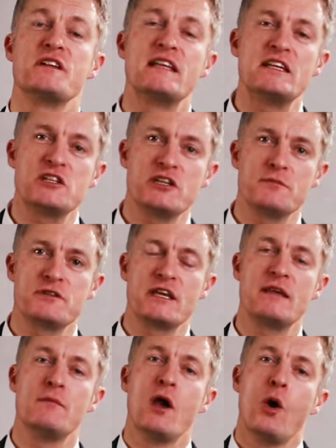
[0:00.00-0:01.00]
leadership
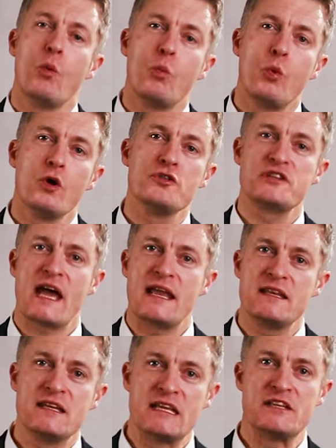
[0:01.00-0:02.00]
team, want
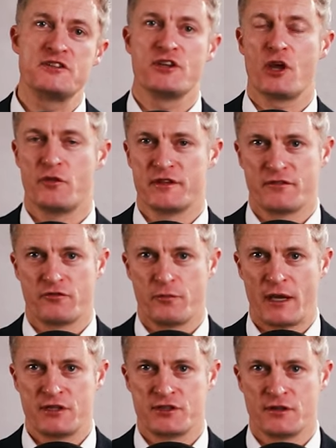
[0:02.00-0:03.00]
and need to know this
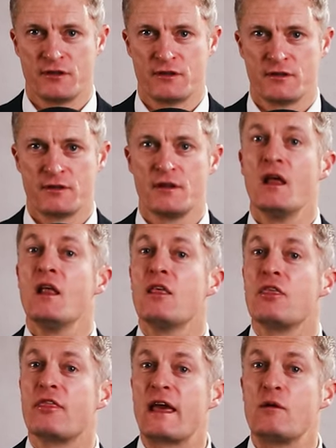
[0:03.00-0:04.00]
information.
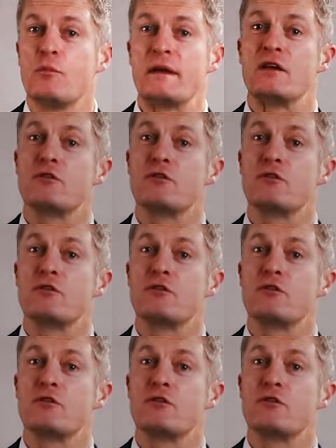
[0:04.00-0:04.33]
They will be